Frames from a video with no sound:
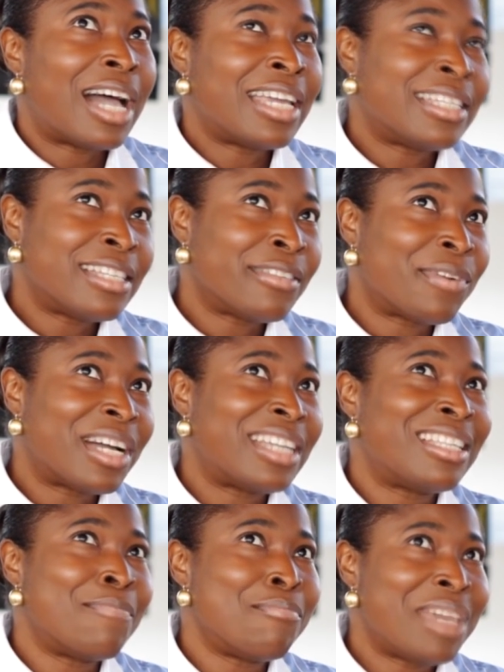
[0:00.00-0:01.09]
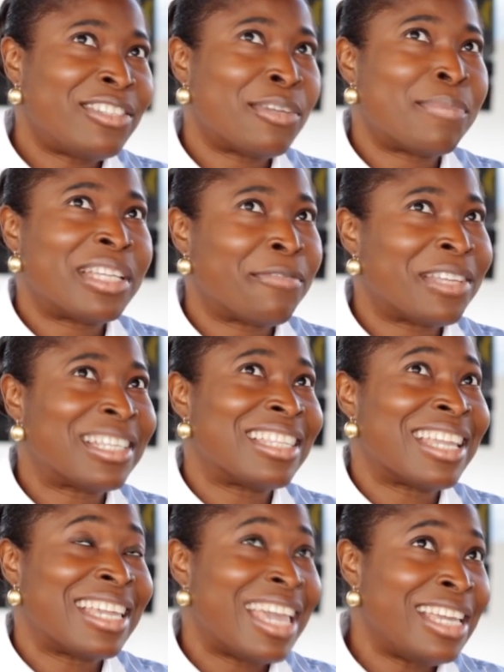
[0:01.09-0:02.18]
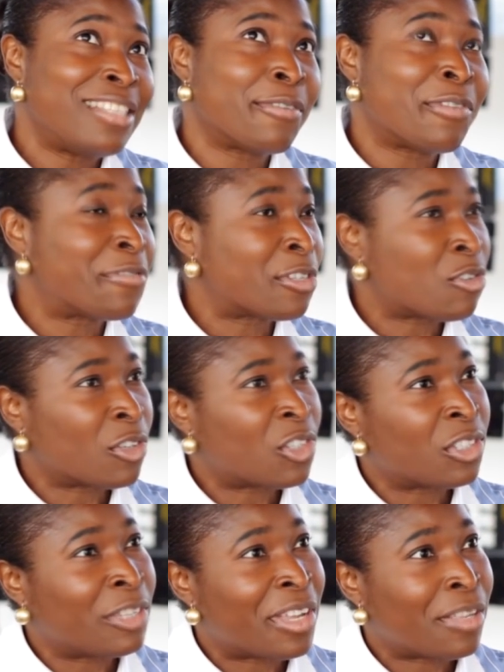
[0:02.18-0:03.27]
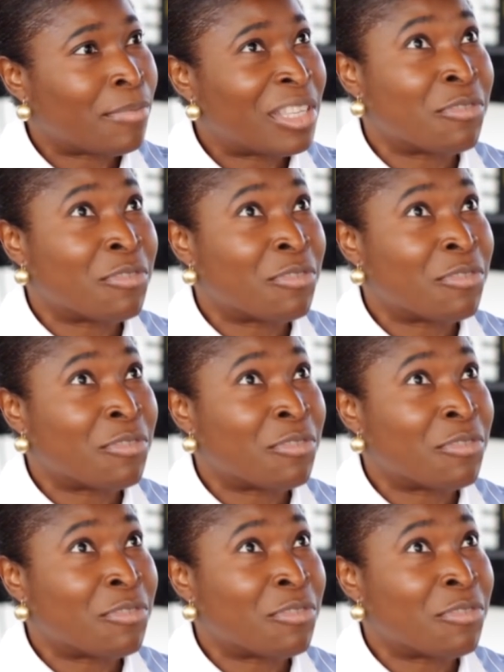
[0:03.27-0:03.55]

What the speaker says: identifying the major benefits and the gains of infrastructure development,